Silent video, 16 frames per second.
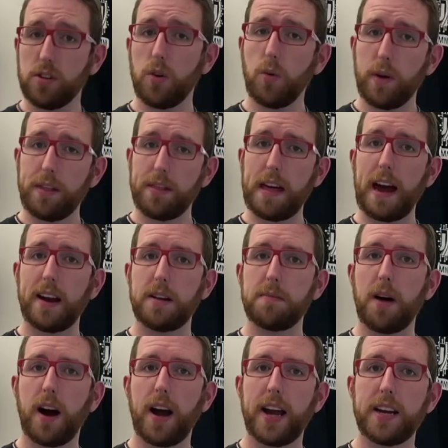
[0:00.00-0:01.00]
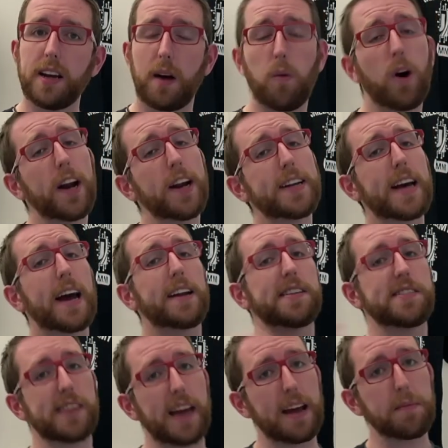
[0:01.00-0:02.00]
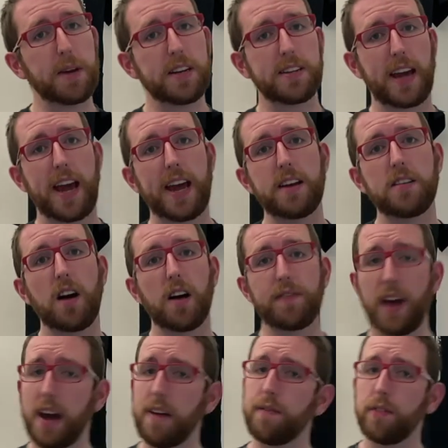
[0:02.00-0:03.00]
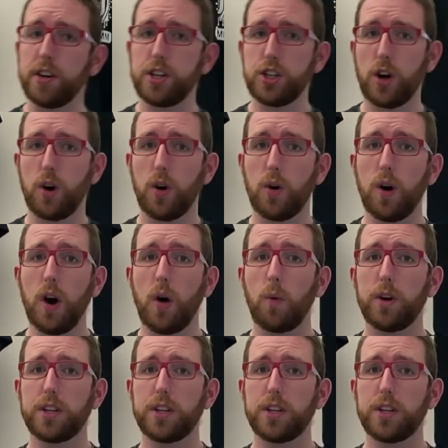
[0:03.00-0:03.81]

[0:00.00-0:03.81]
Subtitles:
so with that in mind, I wanted to add a segment to end off every show,